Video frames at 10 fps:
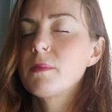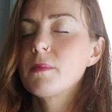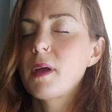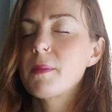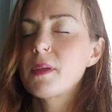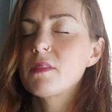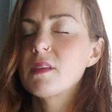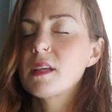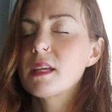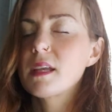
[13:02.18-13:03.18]
might be
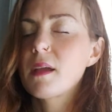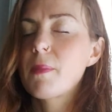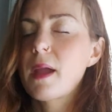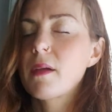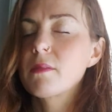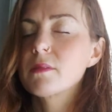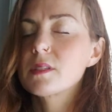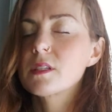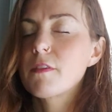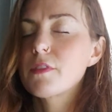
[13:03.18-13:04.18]
thinking about
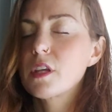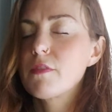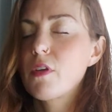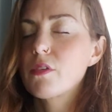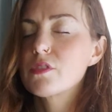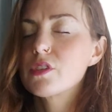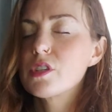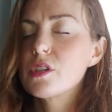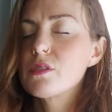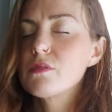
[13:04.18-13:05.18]
stuff that you've got to
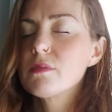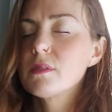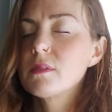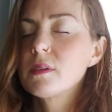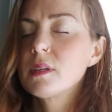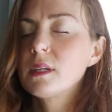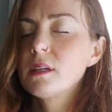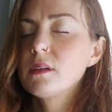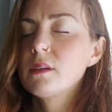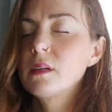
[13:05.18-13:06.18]
do,
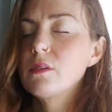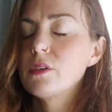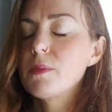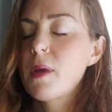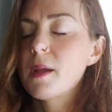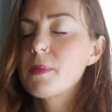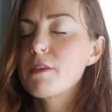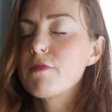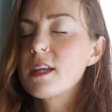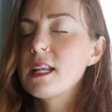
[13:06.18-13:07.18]
or you might
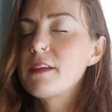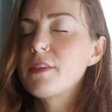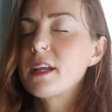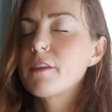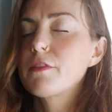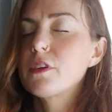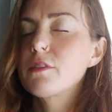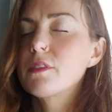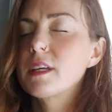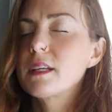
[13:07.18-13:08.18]
be reliving a few
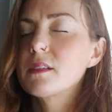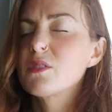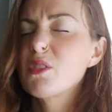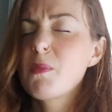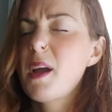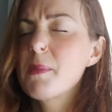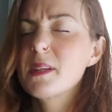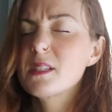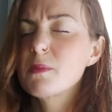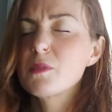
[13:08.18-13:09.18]
things, or there might be
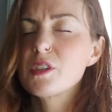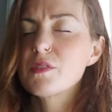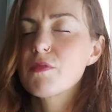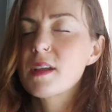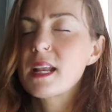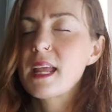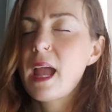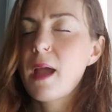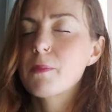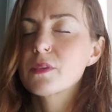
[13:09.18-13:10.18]
some just really
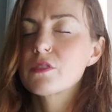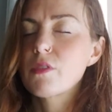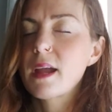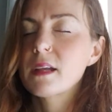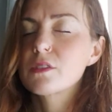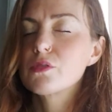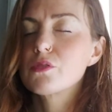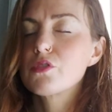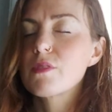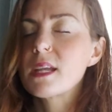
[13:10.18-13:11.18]
abstract or
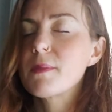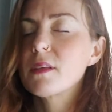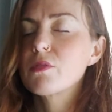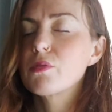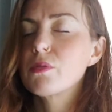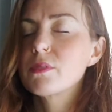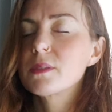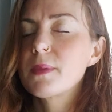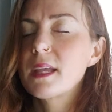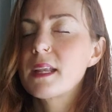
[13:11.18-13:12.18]
dreamy thoughts
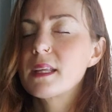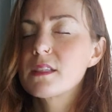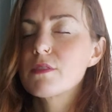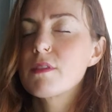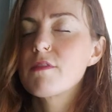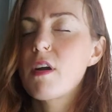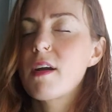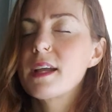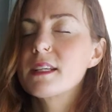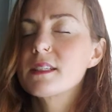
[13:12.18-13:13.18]
beginning to
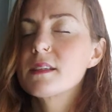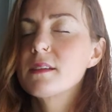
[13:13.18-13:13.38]
arise.